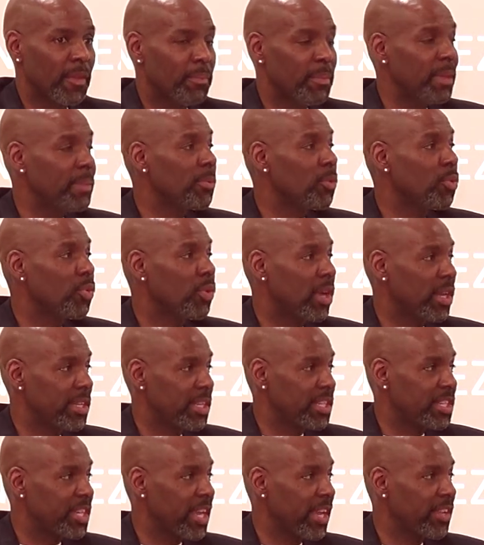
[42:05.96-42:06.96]
The people who cut the
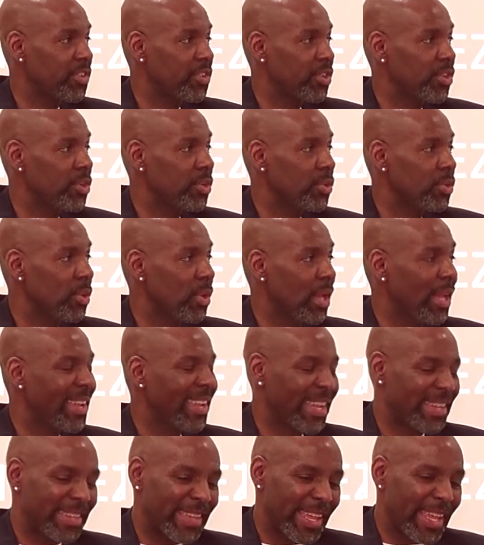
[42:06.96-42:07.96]
checks to you,
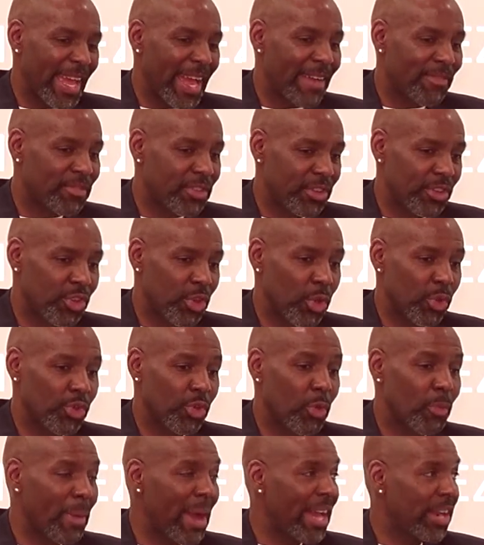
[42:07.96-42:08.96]
they have to know
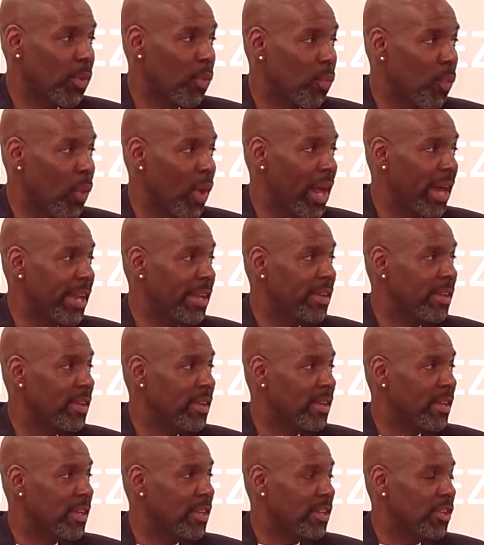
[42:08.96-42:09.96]
no matter what.
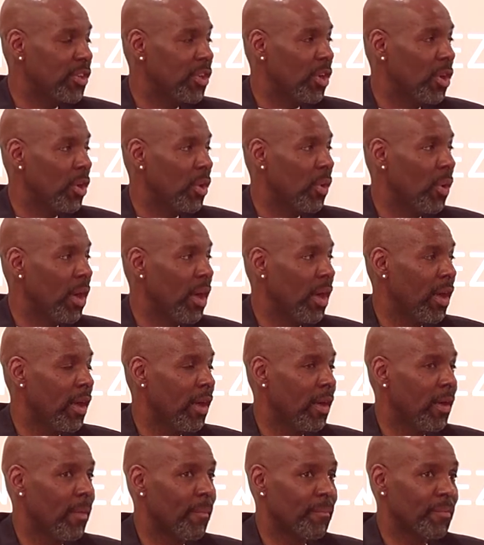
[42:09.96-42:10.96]
If
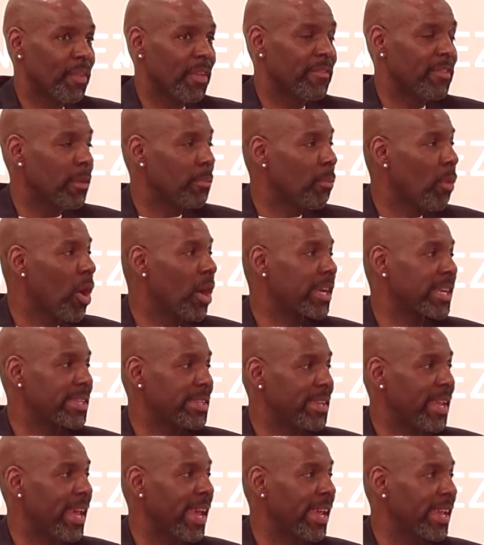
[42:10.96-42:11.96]
the market
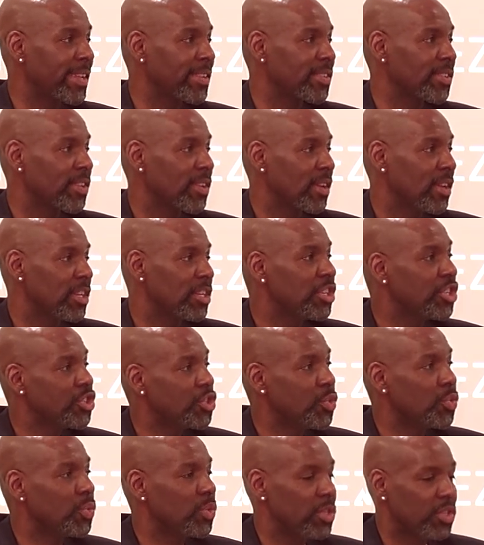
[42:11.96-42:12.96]
tanks,
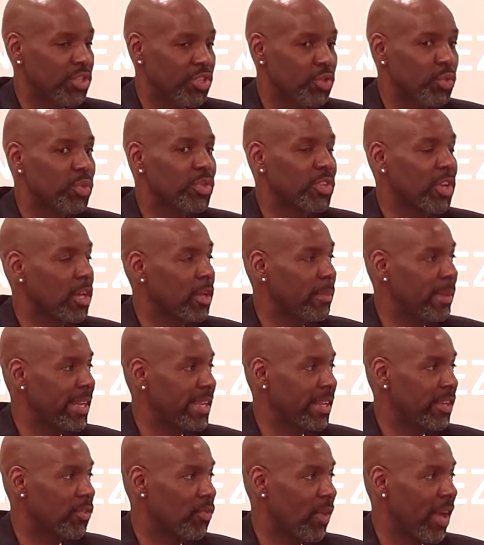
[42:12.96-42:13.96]
Jude is going to
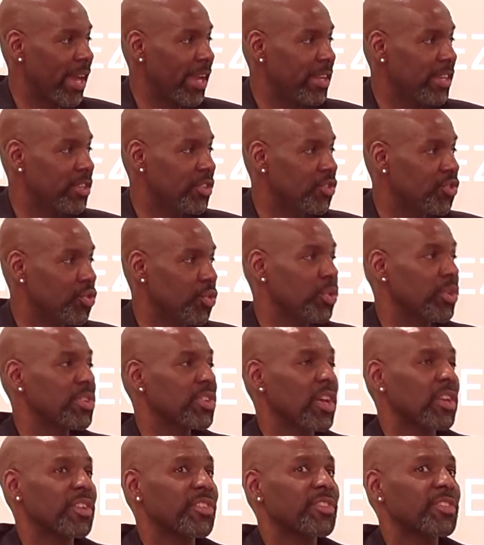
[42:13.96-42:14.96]
make it right. Jude is
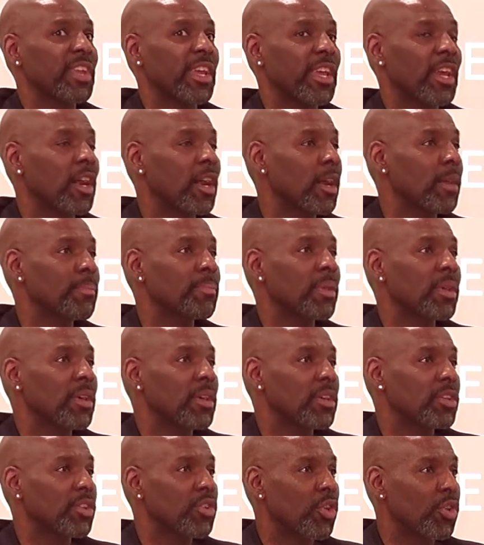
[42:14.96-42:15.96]
going to stay up,
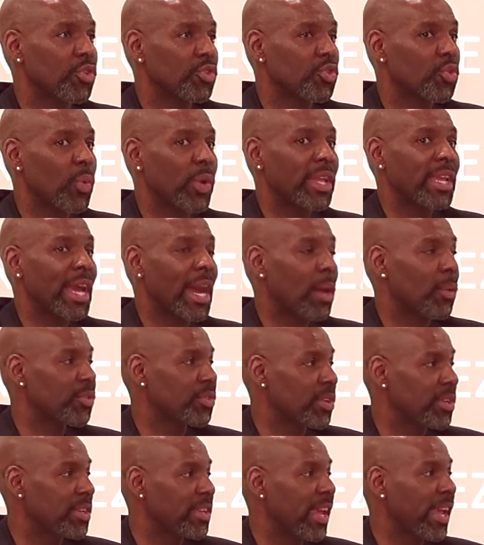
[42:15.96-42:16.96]
20 hours
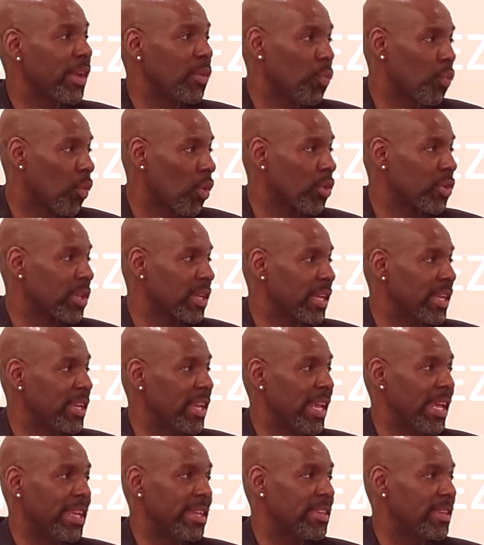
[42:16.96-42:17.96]
a day
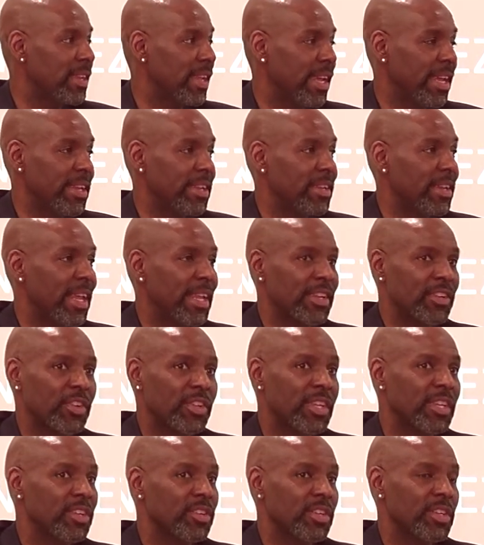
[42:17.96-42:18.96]
working, and
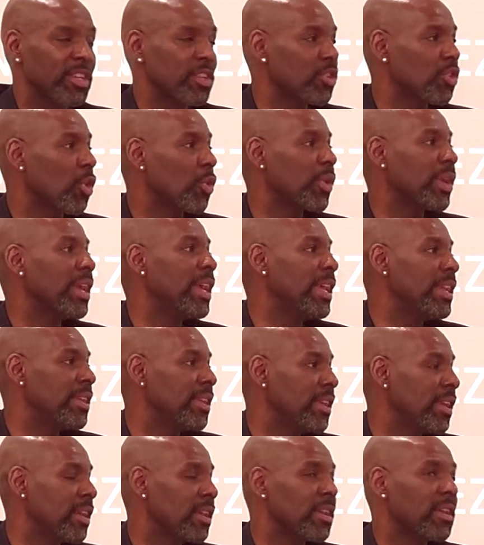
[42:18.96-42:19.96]
he'll go to
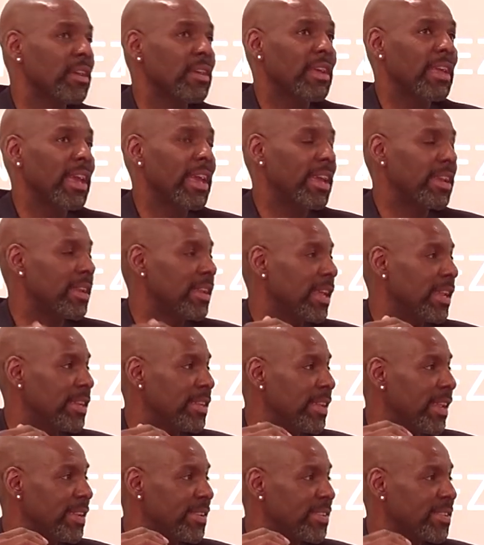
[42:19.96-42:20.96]
India
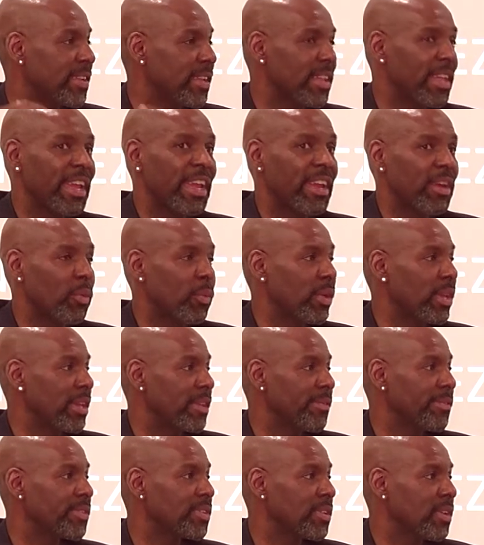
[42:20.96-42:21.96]
and sell hair
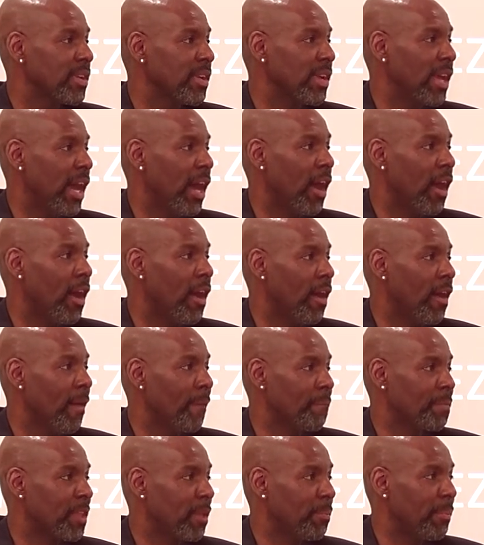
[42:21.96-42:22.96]
weaves
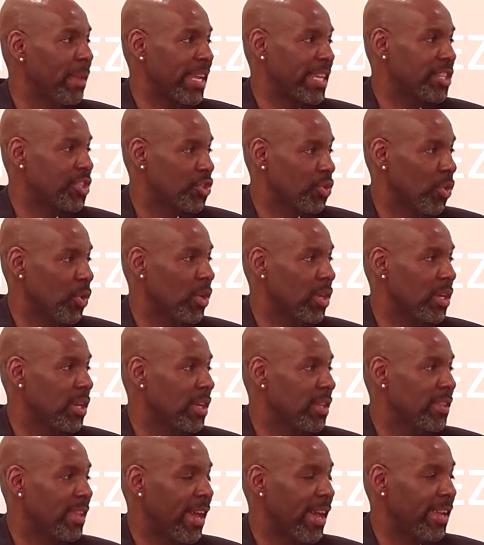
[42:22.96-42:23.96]
to make sure
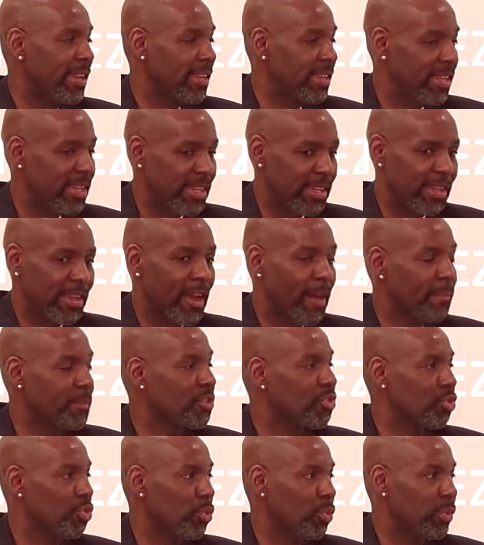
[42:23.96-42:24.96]
that he comes
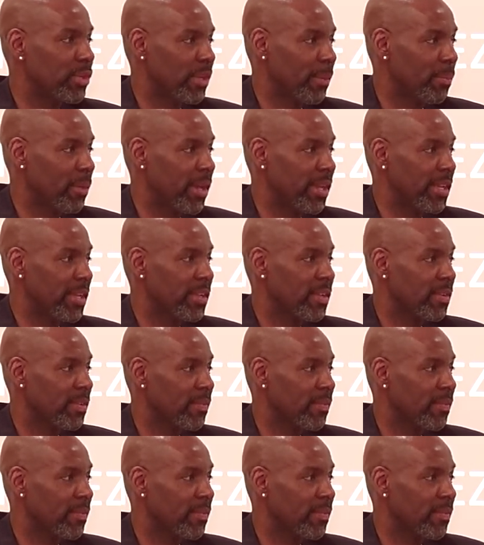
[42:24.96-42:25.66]
through with the money.